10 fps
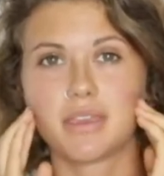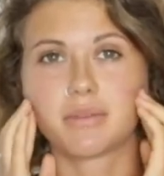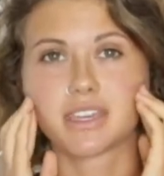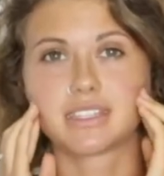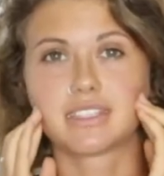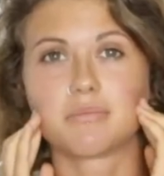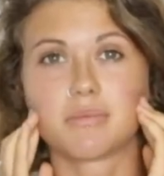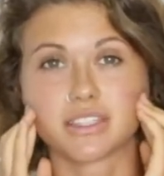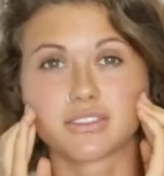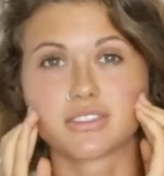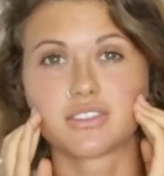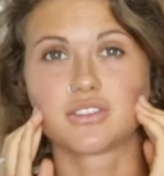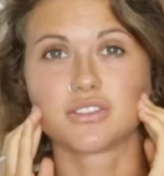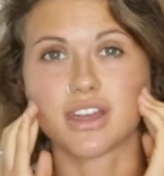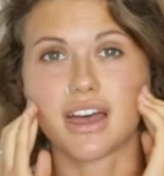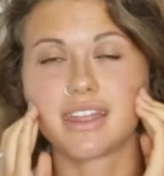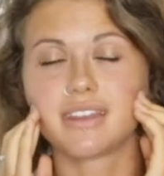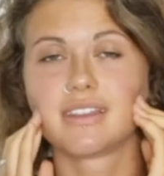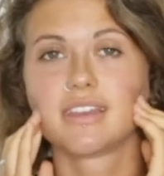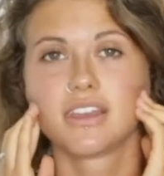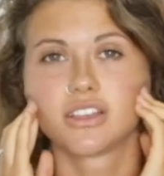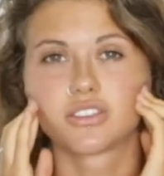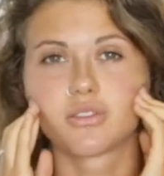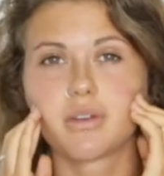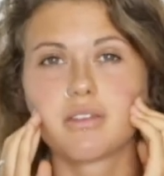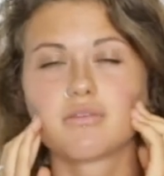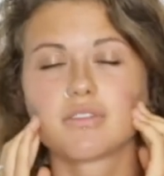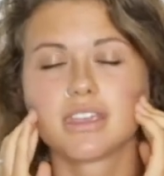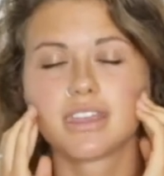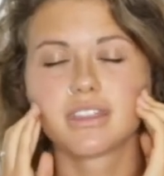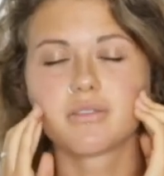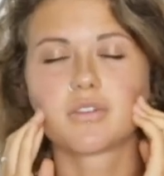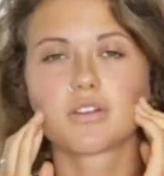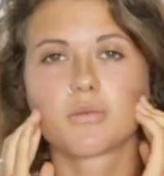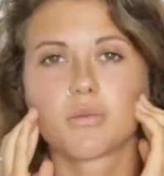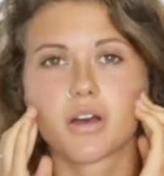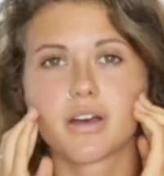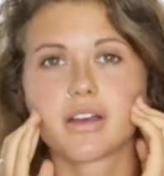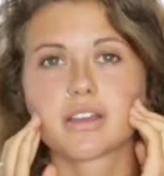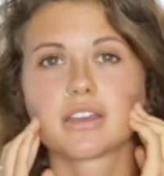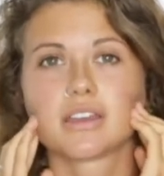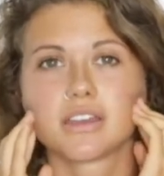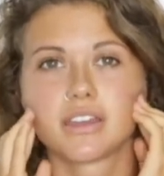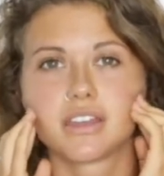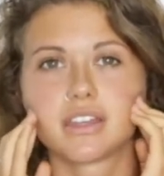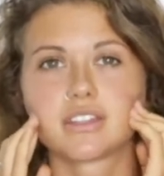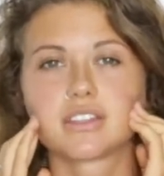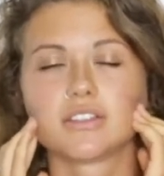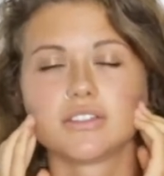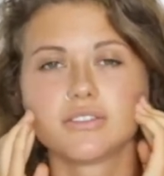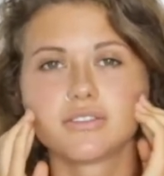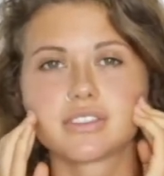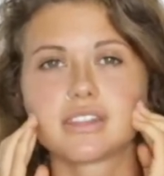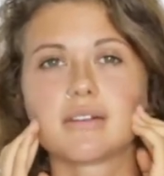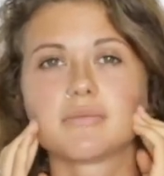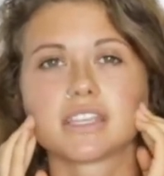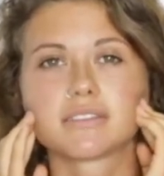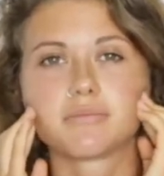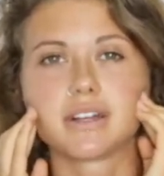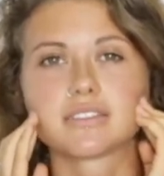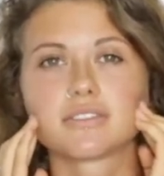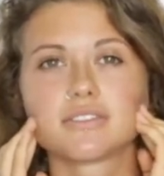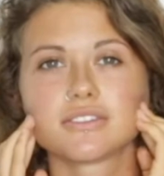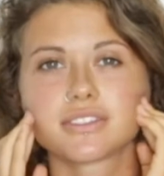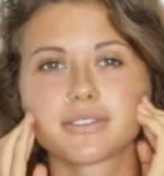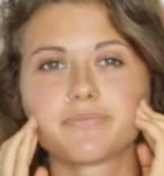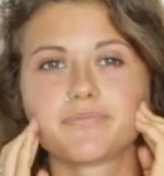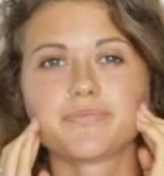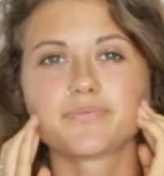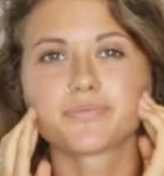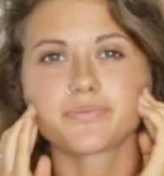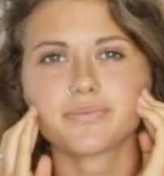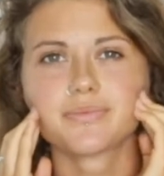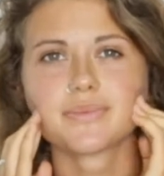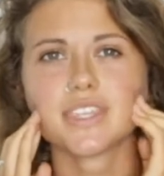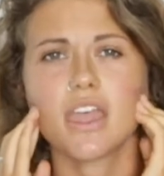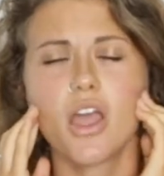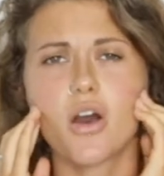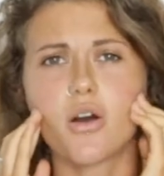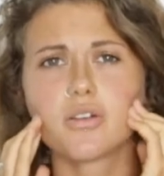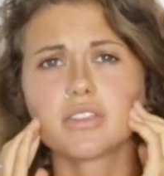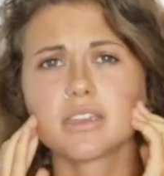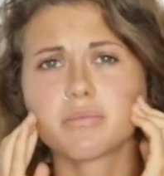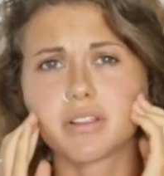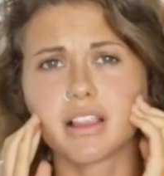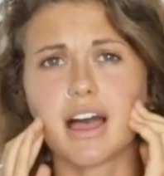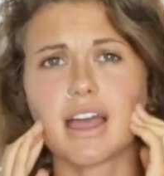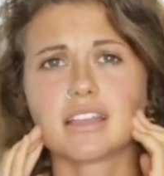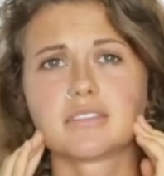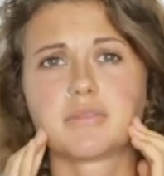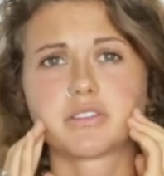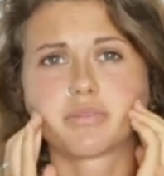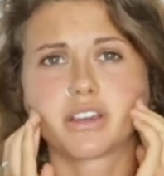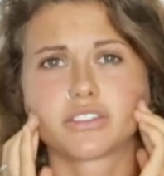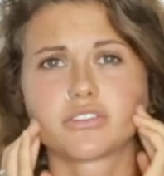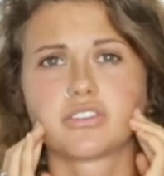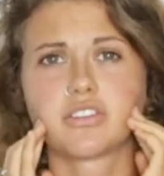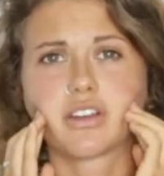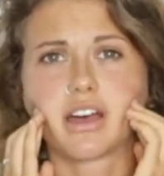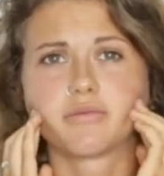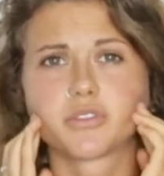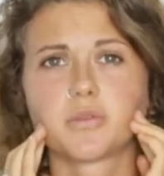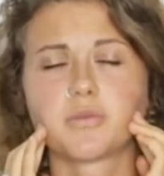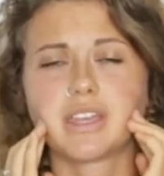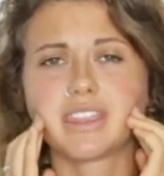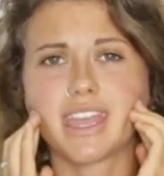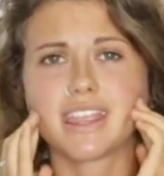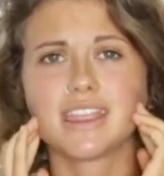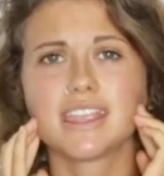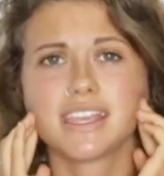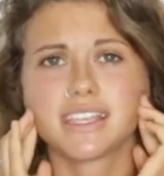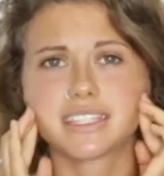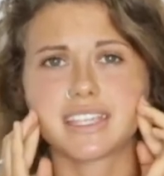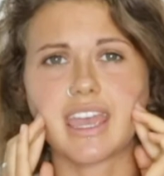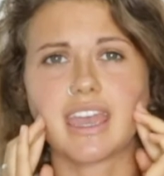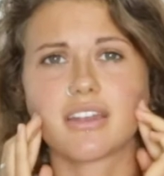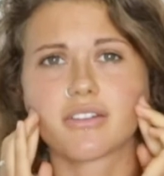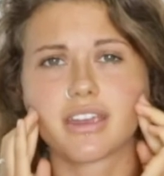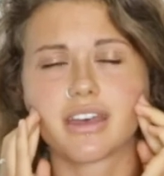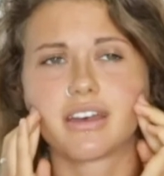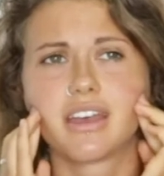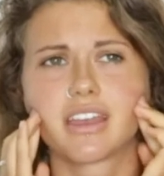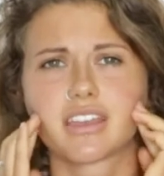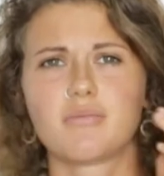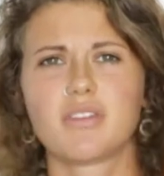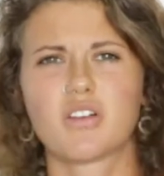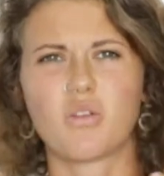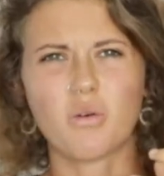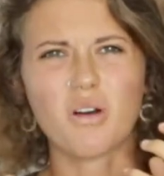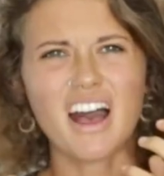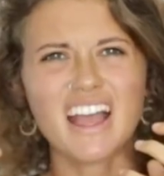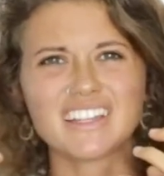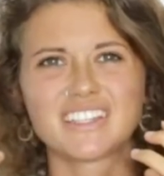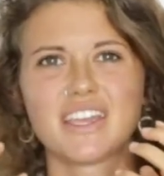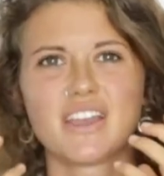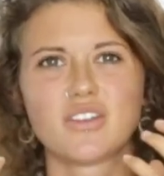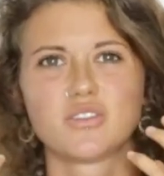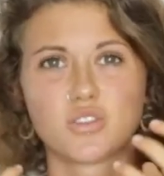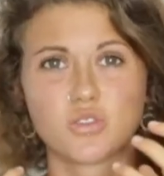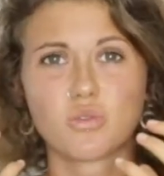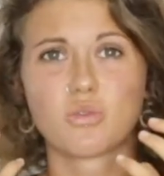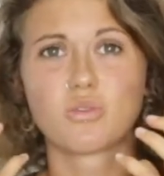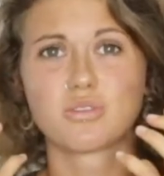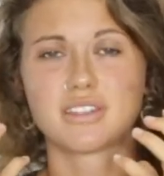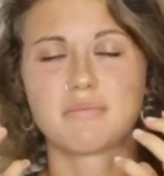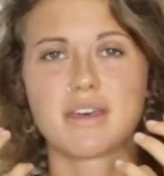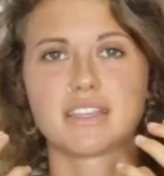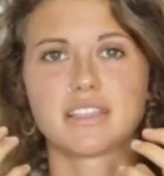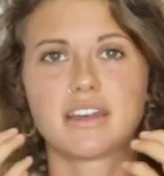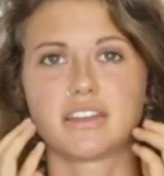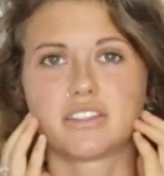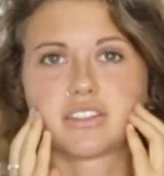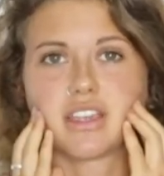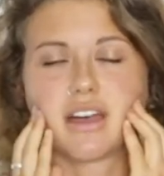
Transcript: because the muscles are too tight. So we really want to work to loosen up these muscles. Only apply as much pressure as you're comfortable with, and this area can be quite sore to massage.